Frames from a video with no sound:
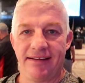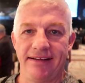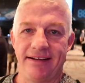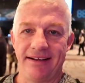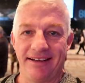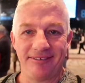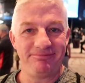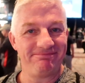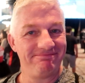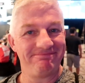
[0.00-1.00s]
Uh,
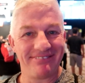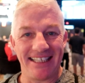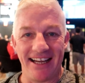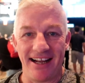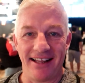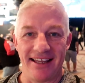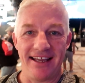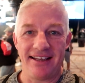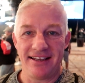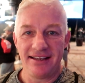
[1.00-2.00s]

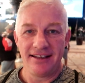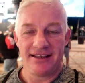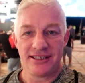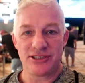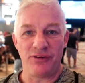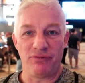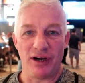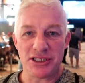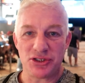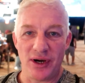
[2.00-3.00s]
golly, so
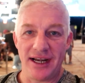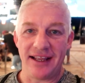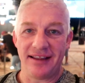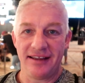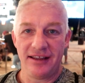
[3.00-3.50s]
frustrating.